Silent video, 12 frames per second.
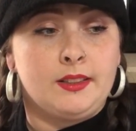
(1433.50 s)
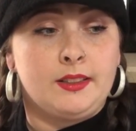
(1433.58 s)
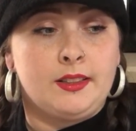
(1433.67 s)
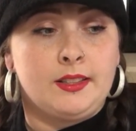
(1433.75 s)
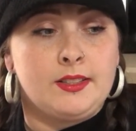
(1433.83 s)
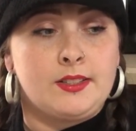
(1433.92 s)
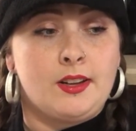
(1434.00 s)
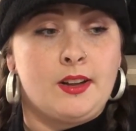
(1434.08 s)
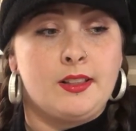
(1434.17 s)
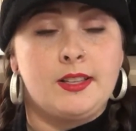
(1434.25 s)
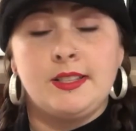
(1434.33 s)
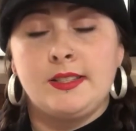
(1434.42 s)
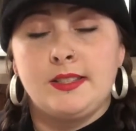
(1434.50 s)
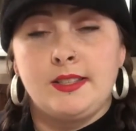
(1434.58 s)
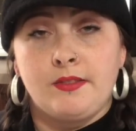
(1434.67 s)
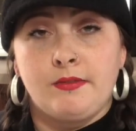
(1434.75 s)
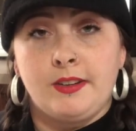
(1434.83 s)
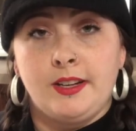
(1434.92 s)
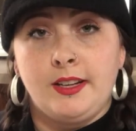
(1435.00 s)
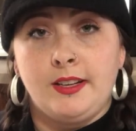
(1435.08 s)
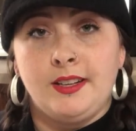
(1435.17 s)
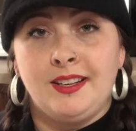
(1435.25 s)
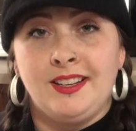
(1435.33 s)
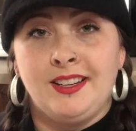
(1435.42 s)
there's all these different
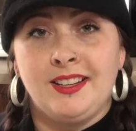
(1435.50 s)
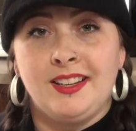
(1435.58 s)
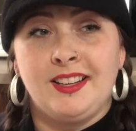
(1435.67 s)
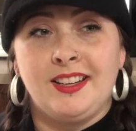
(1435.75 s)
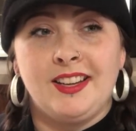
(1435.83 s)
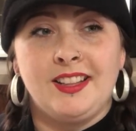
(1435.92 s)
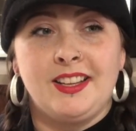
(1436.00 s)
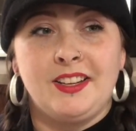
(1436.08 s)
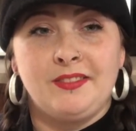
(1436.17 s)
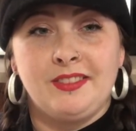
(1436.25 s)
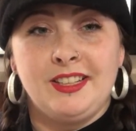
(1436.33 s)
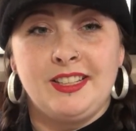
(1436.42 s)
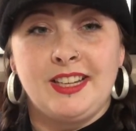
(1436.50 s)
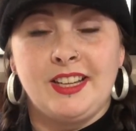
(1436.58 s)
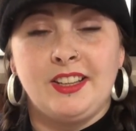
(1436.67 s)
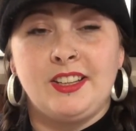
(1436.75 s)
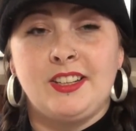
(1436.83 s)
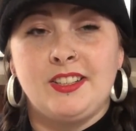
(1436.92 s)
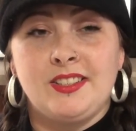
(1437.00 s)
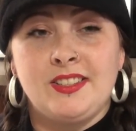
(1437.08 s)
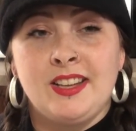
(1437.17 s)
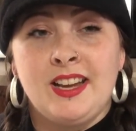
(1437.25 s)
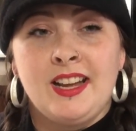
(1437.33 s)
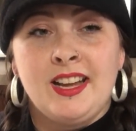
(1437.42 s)
online
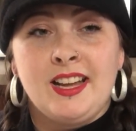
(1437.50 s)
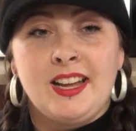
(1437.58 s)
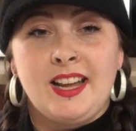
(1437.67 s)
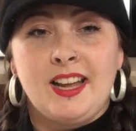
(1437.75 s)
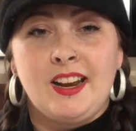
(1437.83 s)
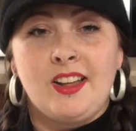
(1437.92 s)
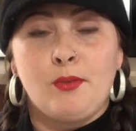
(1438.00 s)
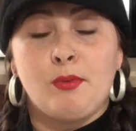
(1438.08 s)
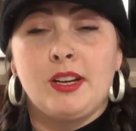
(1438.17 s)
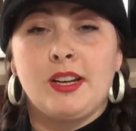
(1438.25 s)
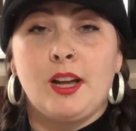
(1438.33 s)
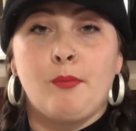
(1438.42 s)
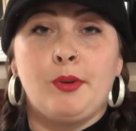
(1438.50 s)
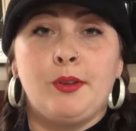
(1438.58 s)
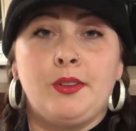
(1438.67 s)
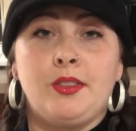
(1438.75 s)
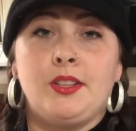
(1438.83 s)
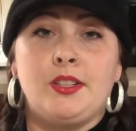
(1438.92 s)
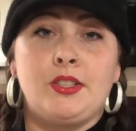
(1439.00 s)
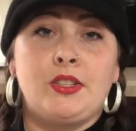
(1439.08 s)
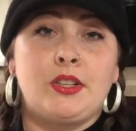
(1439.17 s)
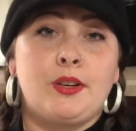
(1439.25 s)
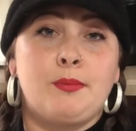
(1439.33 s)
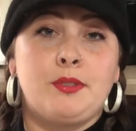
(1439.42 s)
retailers, and I'll put a couple in the
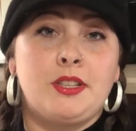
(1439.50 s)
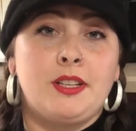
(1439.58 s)
description